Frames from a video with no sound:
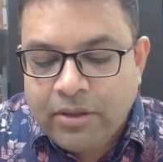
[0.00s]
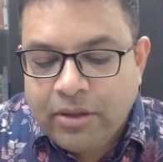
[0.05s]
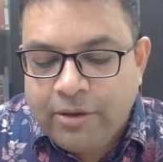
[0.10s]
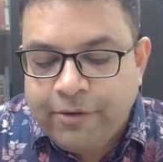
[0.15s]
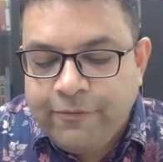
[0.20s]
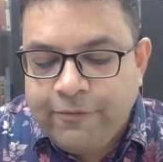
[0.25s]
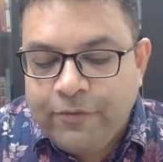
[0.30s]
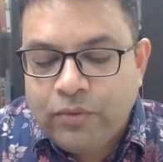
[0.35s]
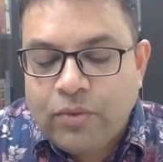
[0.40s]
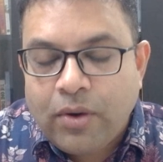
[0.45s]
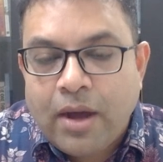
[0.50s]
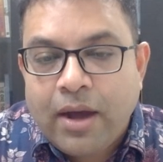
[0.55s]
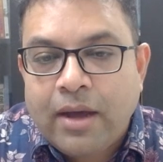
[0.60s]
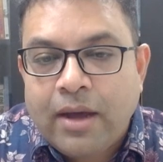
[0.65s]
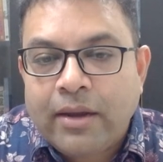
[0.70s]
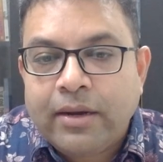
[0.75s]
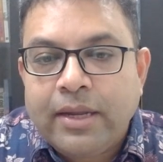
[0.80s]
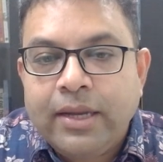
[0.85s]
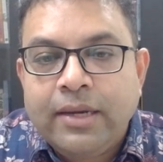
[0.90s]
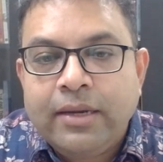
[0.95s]
if you
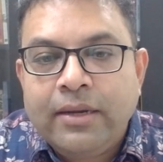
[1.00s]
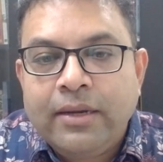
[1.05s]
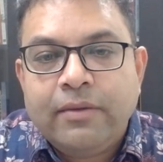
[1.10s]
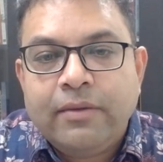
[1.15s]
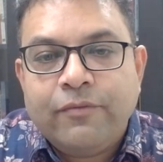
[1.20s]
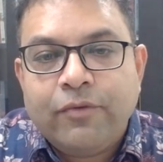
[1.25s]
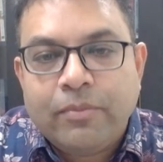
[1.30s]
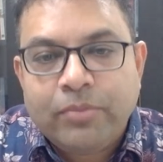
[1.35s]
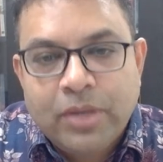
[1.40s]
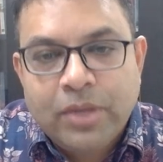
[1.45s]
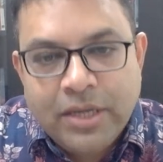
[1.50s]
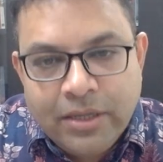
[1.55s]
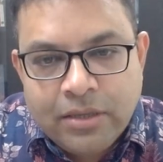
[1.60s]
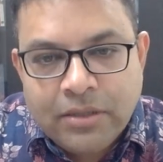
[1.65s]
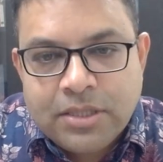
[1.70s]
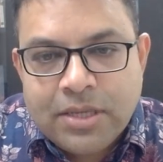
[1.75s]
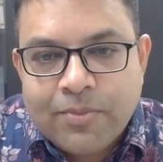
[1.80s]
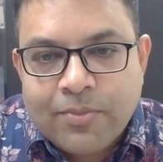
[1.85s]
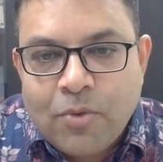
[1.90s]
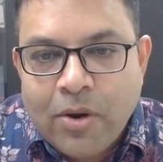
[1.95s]
are from the
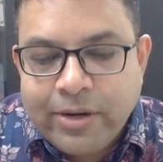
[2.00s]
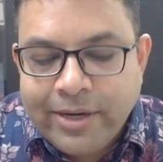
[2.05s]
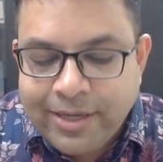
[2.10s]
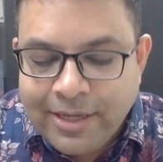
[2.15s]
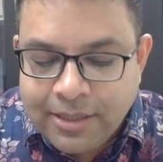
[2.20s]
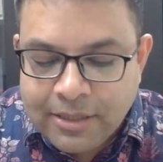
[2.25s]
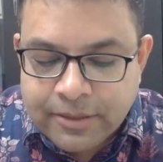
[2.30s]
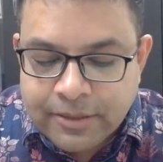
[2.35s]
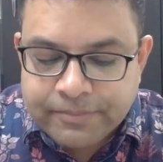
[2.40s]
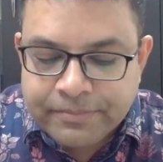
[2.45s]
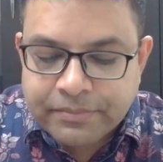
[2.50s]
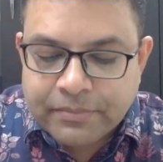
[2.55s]
Indian subcontinent.